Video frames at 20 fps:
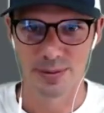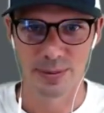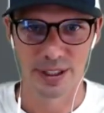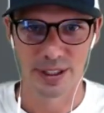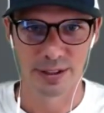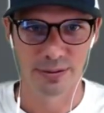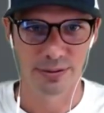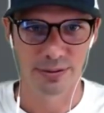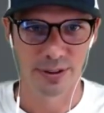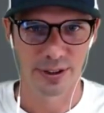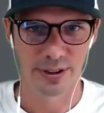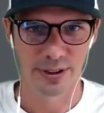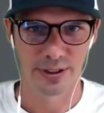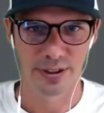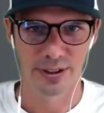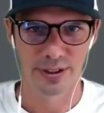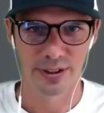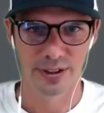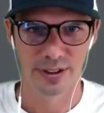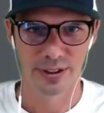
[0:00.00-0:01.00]
just make a
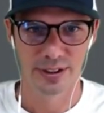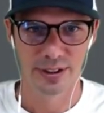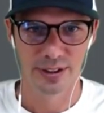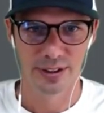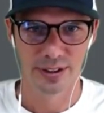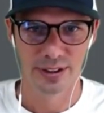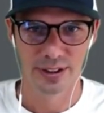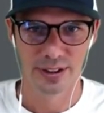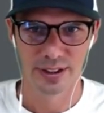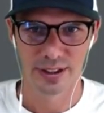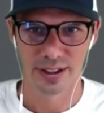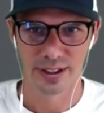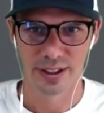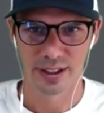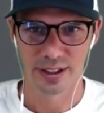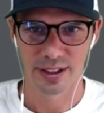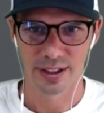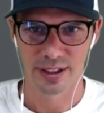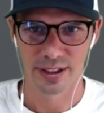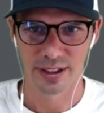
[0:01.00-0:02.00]
funnel,
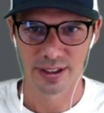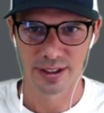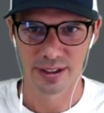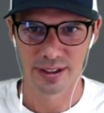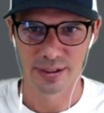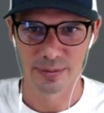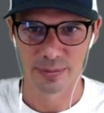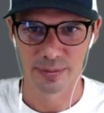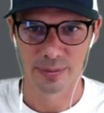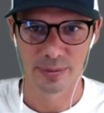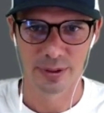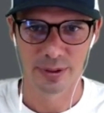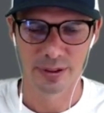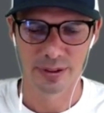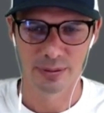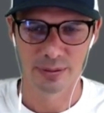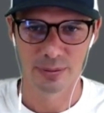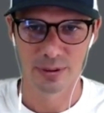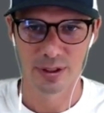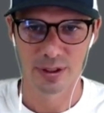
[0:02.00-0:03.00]

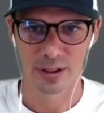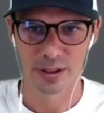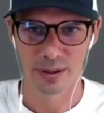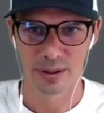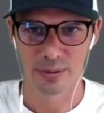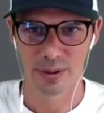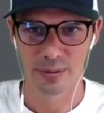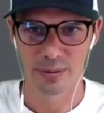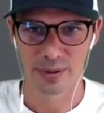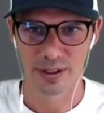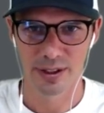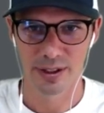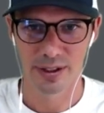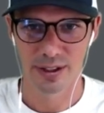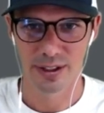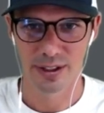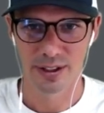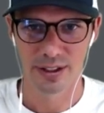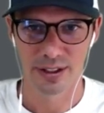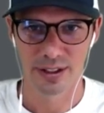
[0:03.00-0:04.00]
call it
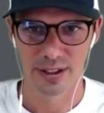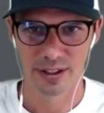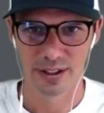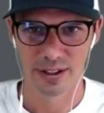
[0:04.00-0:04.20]
webinar.